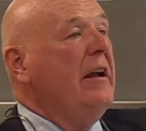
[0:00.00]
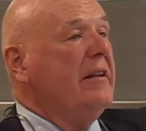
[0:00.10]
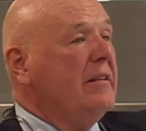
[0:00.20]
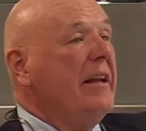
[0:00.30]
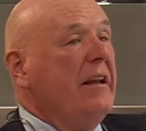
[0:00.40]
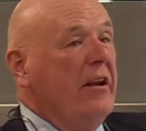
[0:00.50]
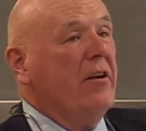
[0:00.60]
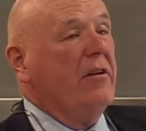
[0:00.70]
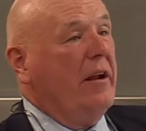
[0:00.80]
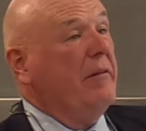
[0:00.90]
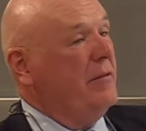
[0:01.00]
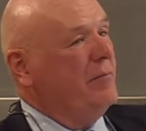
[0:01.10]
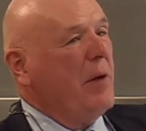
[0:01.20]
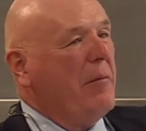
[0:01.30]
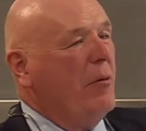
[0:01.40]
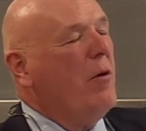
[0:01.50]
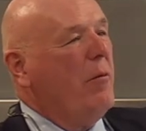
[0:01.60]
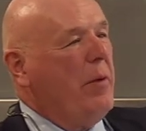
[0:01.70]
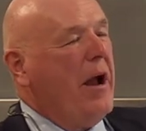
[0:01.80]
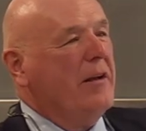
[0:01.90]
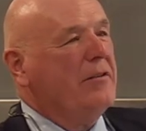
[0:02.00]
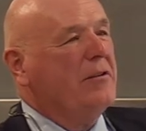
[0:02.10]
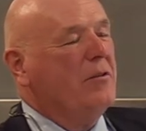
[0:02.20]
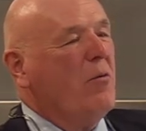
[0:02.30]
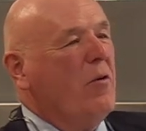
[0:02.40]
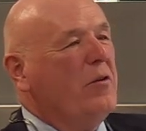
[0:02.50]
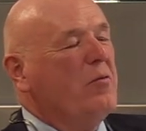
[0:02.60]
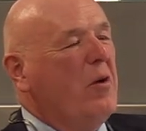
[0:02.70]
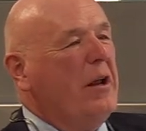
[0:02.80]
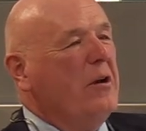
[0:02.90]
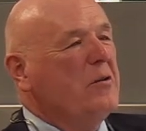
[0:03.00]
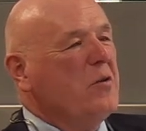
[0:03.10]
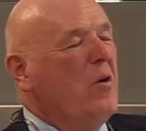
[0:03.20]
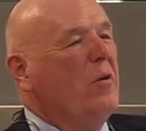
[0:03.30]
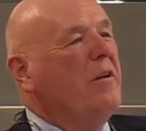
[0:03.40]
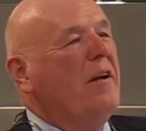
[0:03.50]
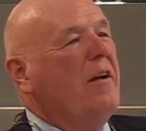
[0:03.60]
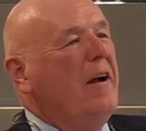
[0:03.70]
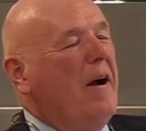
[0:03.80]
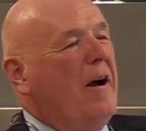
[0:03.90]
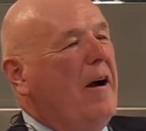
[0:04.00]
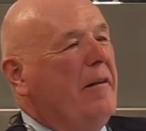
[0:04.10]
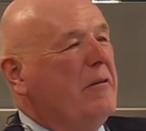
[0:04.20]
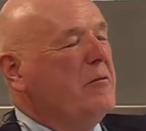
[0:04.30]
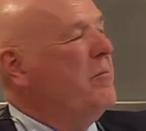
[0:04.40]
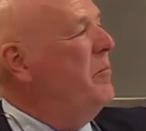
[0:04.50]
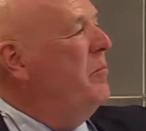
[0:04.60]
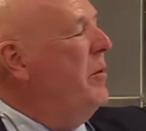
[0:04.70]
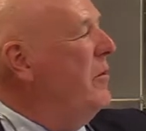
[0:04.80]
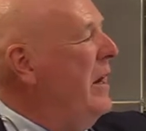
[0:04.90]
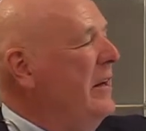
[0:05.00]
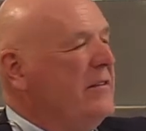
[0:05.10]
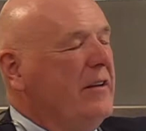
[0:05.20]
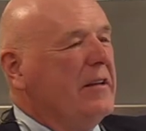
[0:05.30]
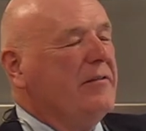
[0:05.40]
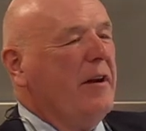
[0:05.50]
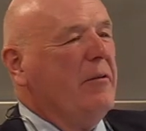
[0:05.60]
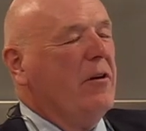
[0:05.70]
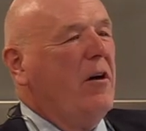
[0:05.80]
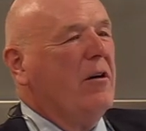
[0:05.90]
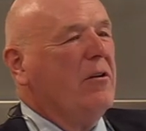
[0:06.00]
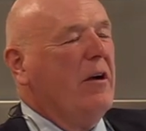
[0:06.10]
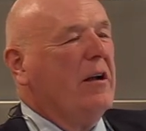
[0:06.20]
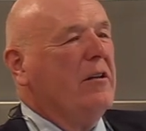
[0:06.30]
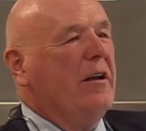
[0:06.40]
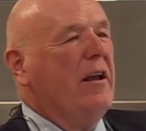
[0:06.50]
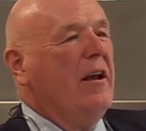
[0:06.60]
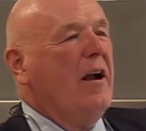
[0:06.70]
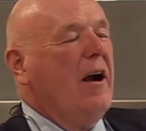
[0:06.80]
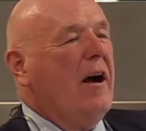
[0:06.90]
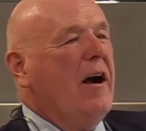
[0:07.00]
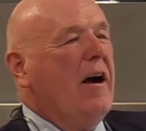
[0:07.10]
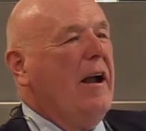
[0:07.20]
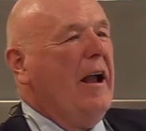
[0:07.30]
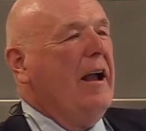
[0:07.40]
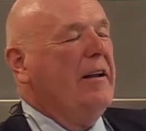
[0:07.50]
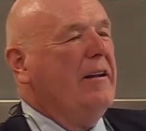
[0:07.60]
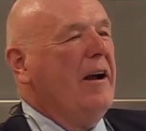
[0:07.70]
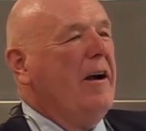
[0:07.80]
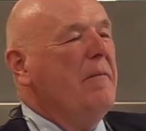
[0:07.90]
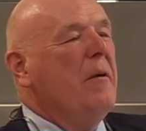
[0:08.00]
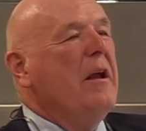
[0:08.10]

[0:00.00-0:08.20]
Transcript: it's getting near, it's probably well past. It's more than 20 years old. Uh, I think it was built in 86, if I recall correctly. Uh, and, uh,